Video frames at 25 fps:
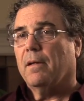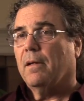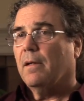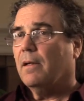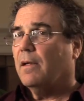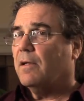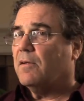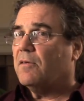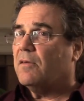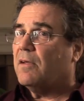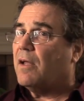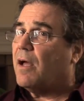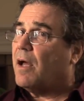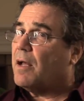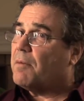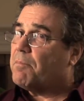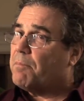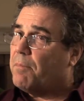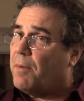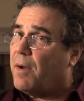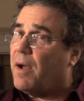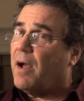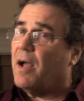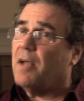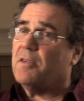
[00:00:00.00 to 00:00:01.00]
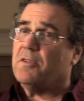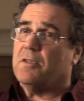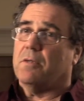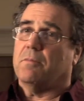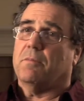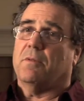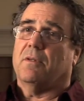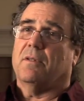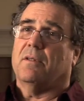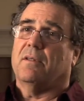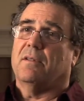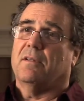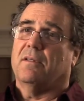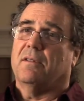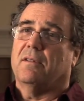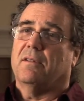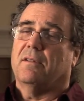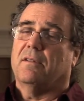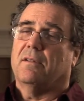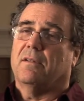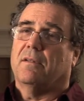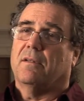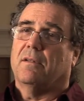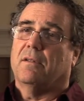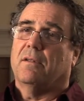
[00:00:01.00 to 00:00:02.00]
It's not possible
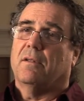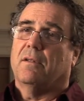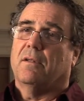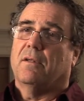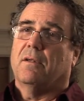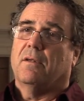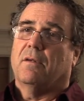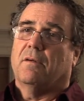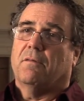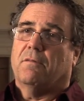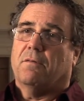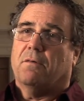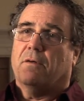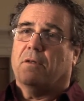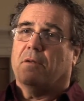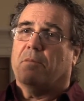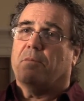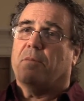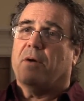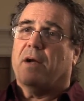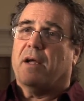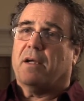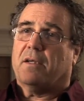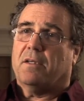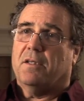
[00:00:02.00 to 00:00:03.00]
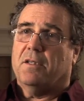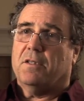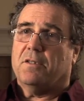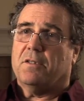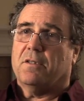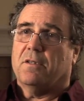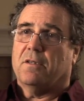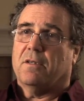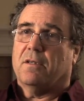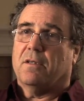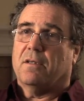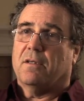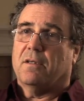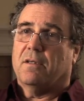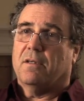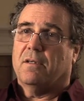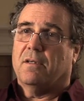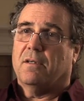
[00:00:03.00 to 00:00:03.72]
for the practitioner